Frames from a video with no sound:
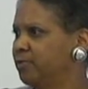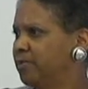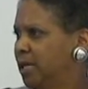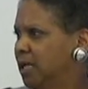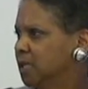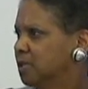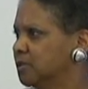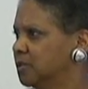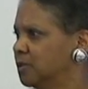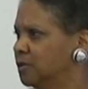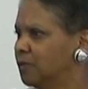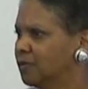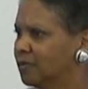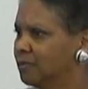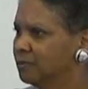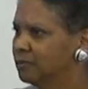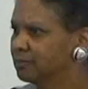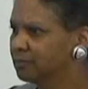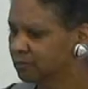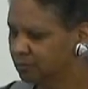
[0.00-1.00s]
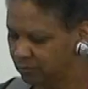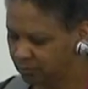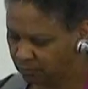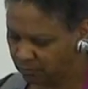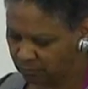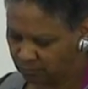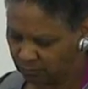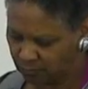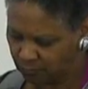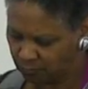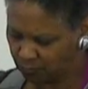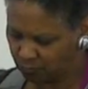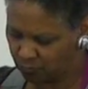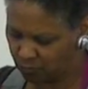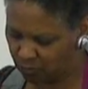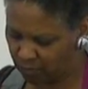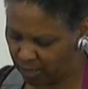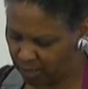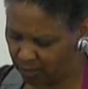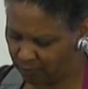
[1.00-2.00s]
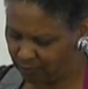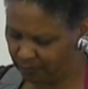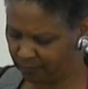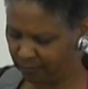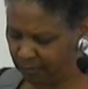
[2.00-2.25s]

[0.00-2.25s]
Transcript: policies, right?